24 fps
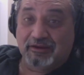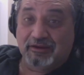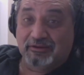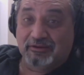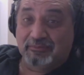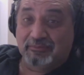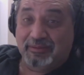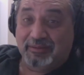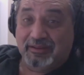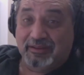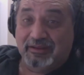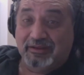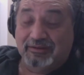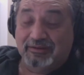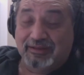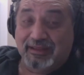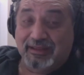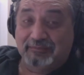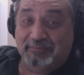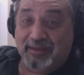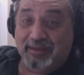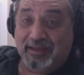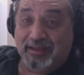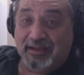are in a
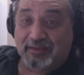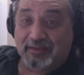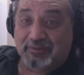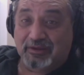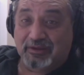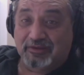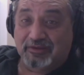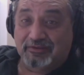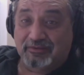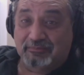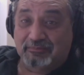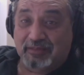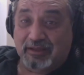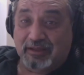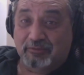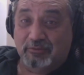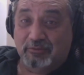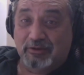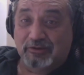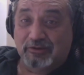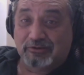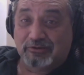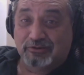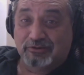dead panic because I'm like,
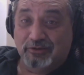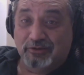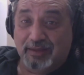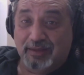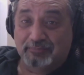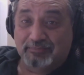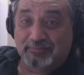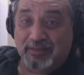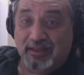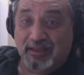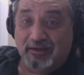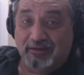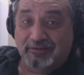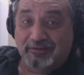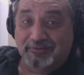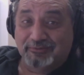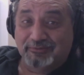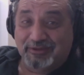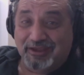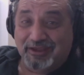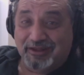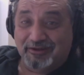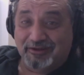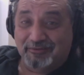well, crap. Now
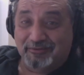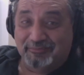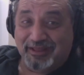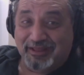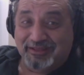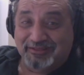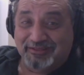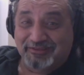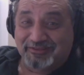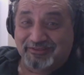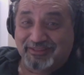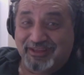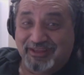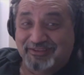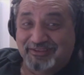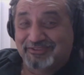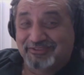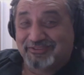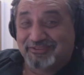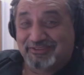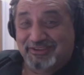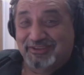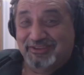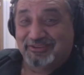we got to apply this
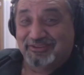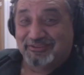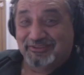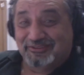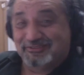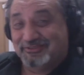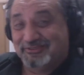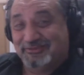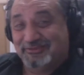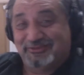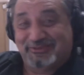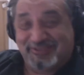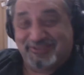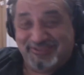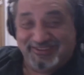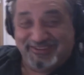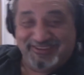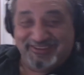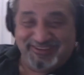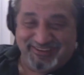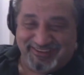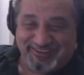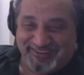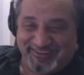license key to this new system.